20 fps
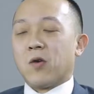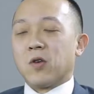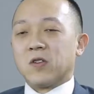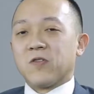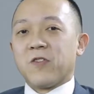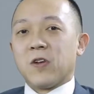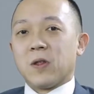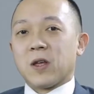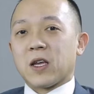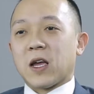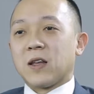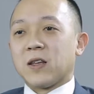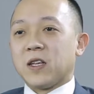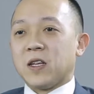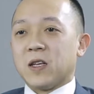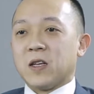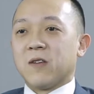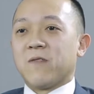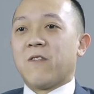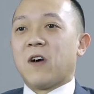always felt like I
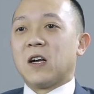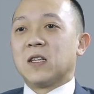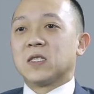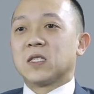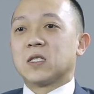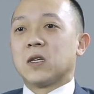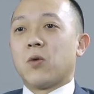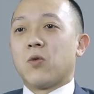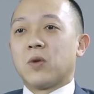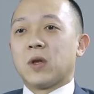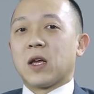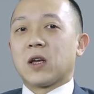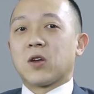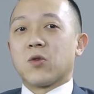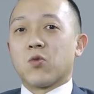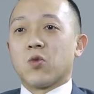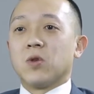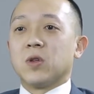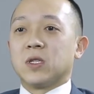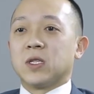needed to find someone that
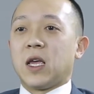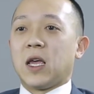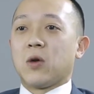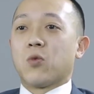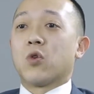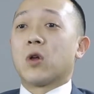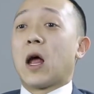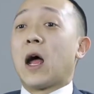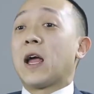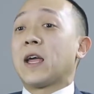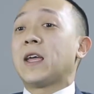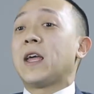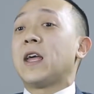could really take what I